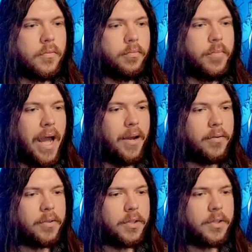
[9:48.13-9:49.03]

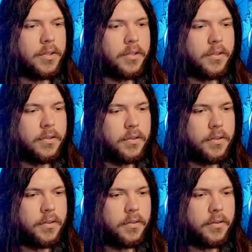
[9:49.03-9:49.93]
bounce!
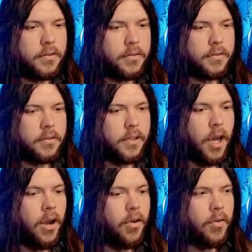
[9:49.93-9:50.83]

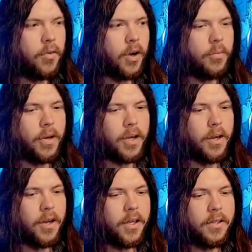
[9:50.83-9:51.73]
No! Oh my god,